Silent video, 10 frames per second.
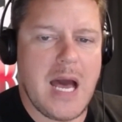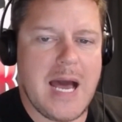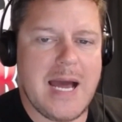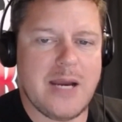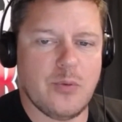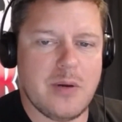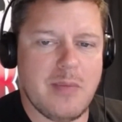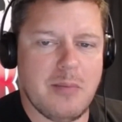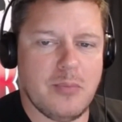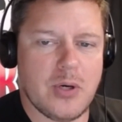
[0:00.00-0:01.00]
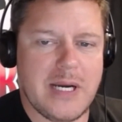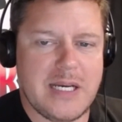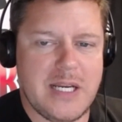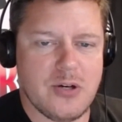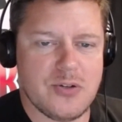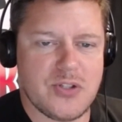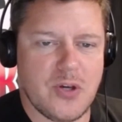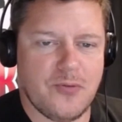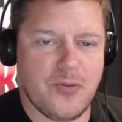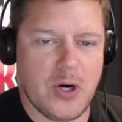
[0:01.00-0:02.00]
I remember, and here's
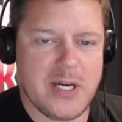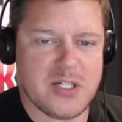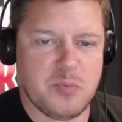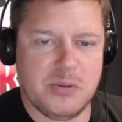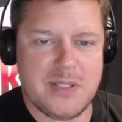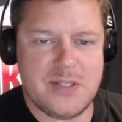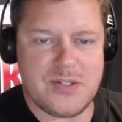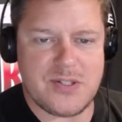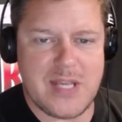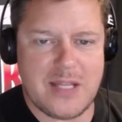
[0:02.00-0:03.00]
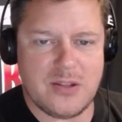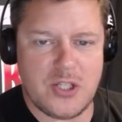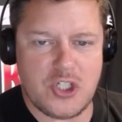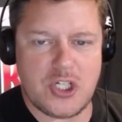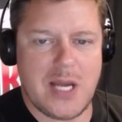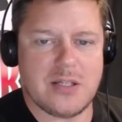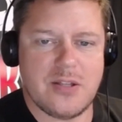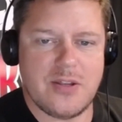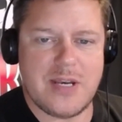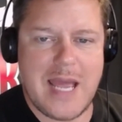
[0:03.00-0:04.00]
the verdict. Please send the check
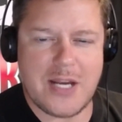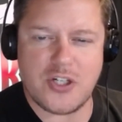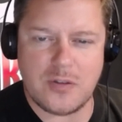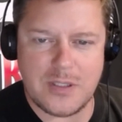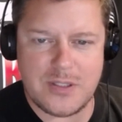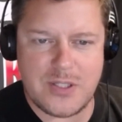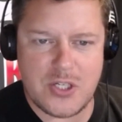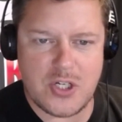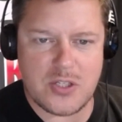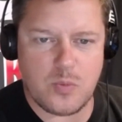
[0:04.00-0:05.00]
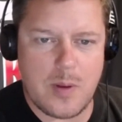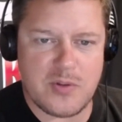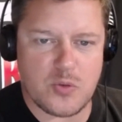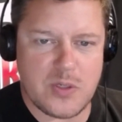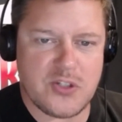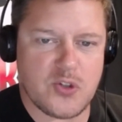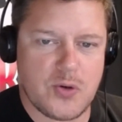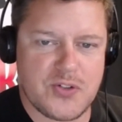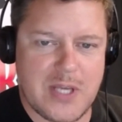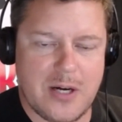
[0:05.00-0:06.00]
to the National Indigenous Women's
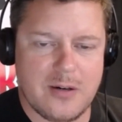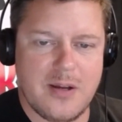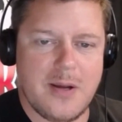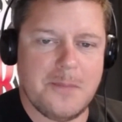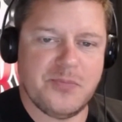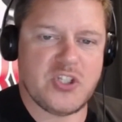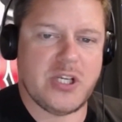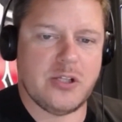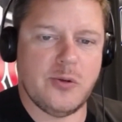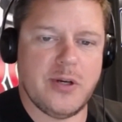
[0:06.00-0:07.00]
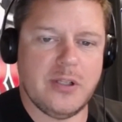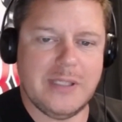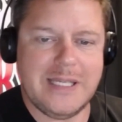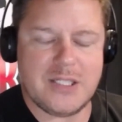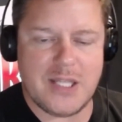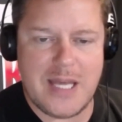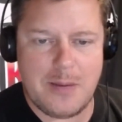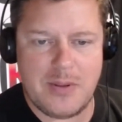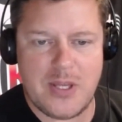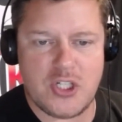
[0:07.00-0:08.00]
Resource Center. She included a link to
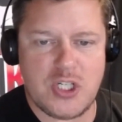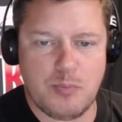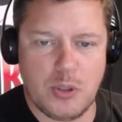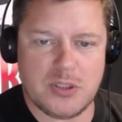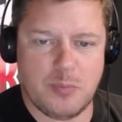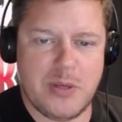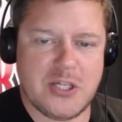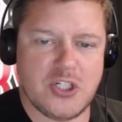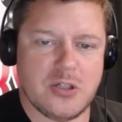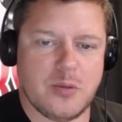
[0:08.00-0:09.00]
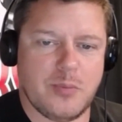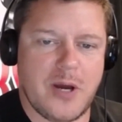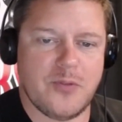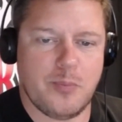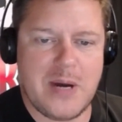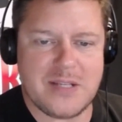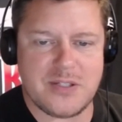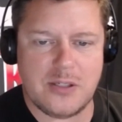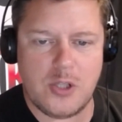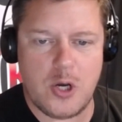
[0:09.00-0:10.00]
them, and then she put the picture of the, of the
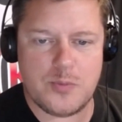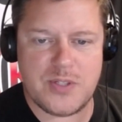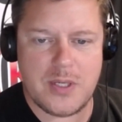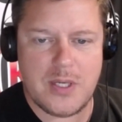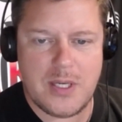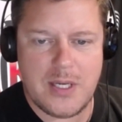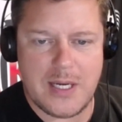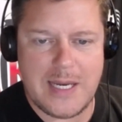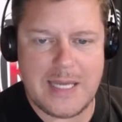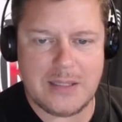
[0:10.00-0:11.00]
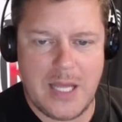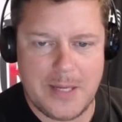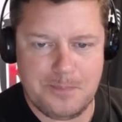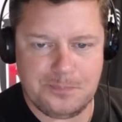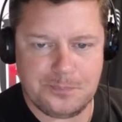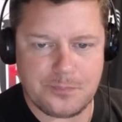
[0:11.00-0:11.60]
Boston Globe's uh, headline